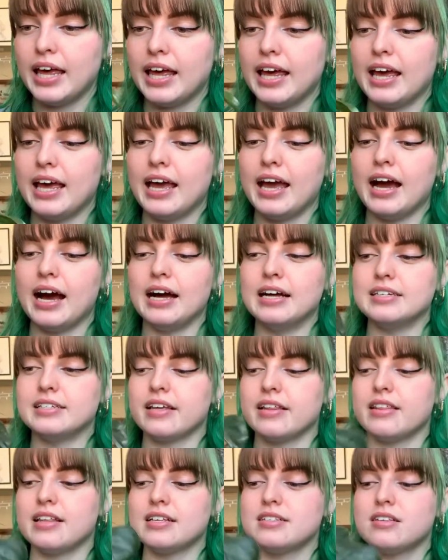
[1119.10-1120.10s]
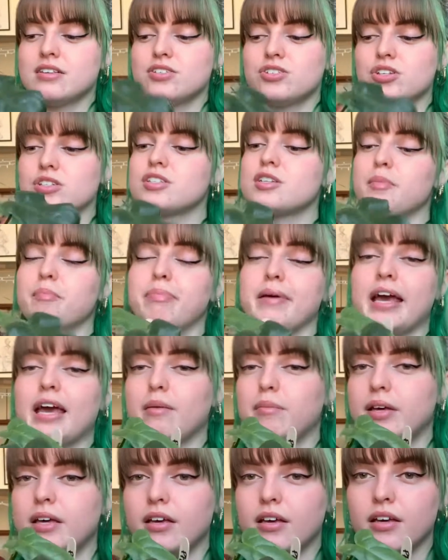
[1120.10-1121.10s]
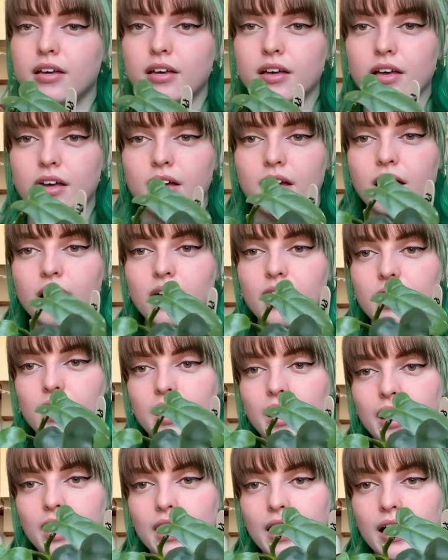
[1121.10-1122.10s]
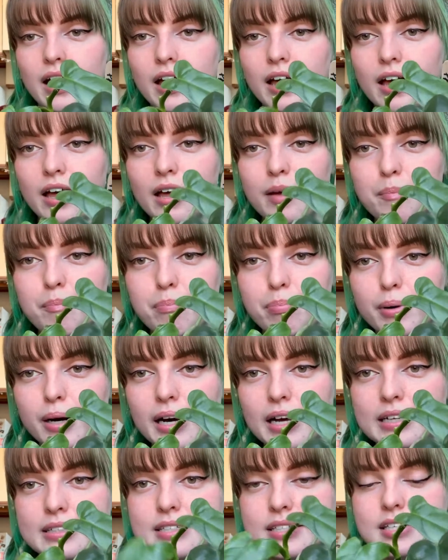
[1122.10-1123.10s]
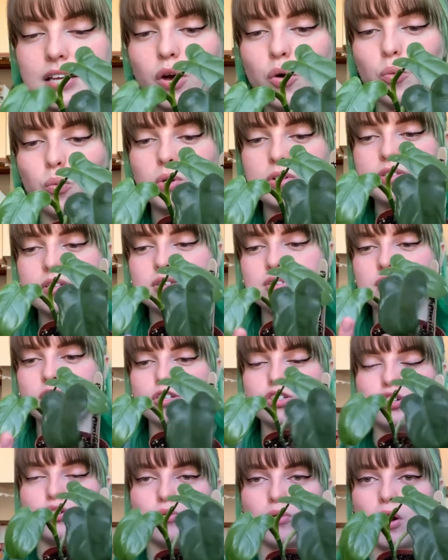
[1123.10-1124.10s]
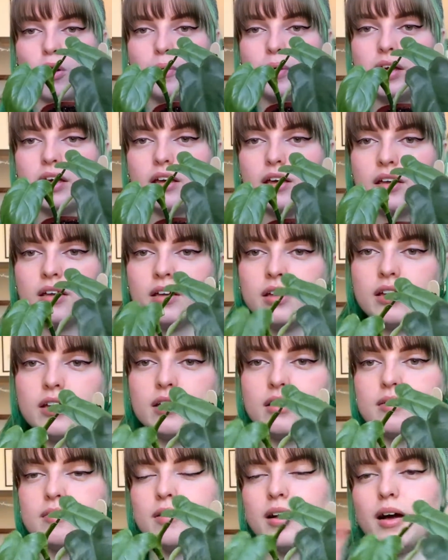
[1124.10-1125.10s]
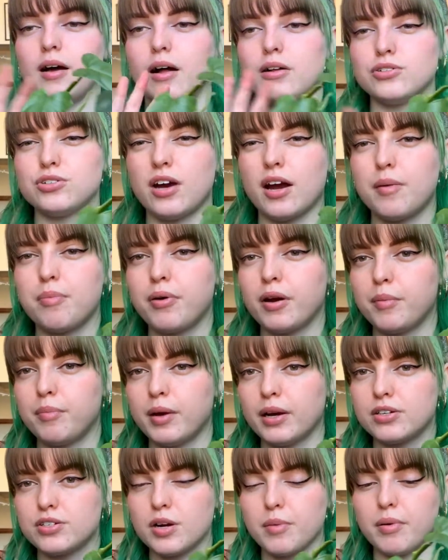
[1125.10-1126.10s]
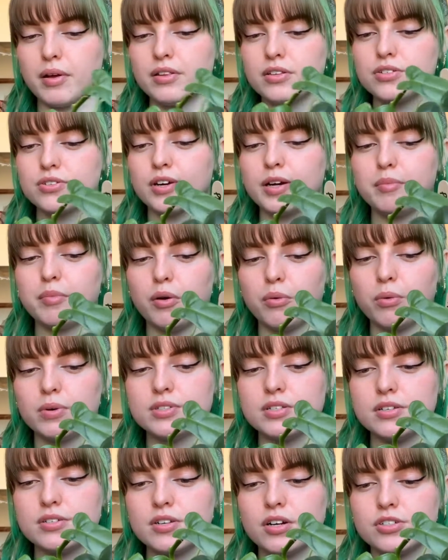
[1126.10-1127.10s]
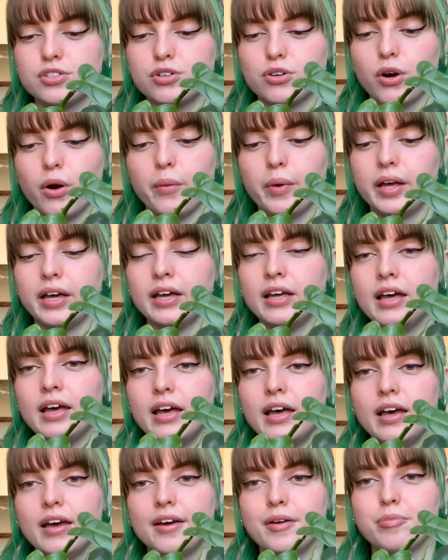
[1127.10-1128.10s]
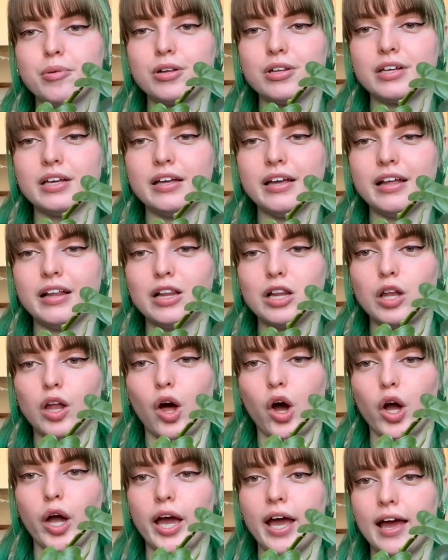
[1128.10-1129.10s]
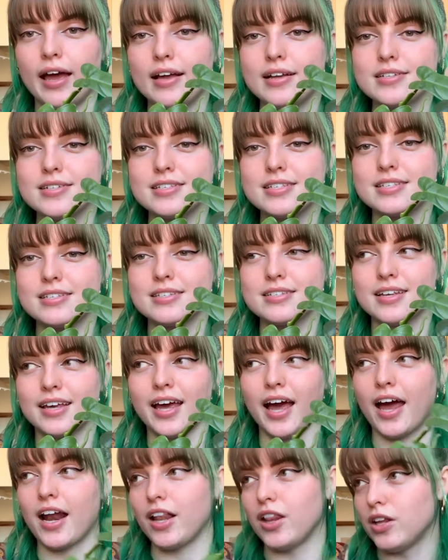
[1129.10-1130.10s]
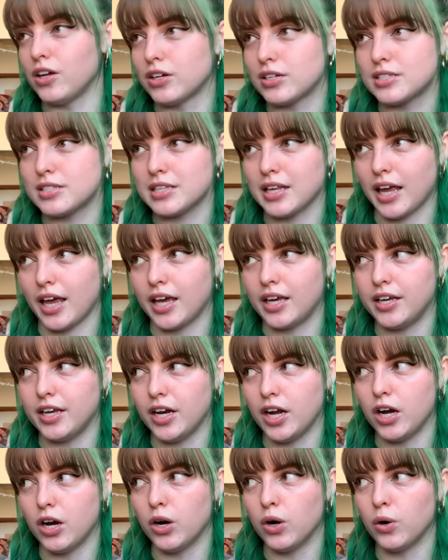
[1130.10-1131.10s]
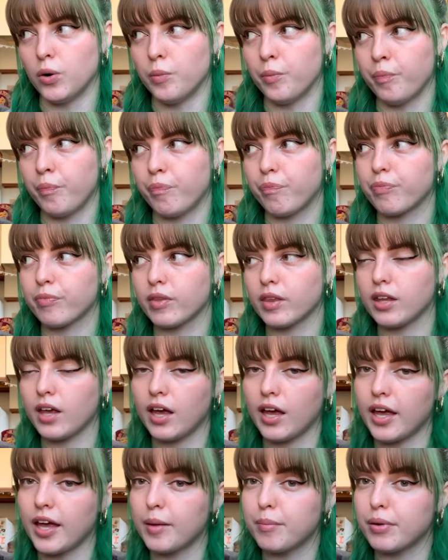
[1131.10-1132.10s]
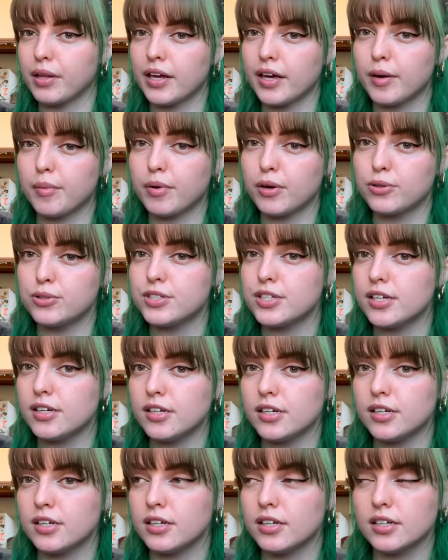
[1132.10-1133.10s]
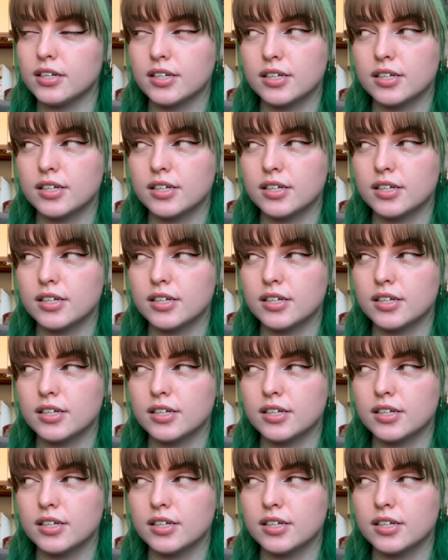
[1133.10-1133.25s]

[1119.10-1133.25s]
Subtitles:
and this is just a baby, but once it starts growing, I'll try to put a picture up on the screen, but once it starts growing, it really elongates and kind of looks like, you know, eggplant emoji.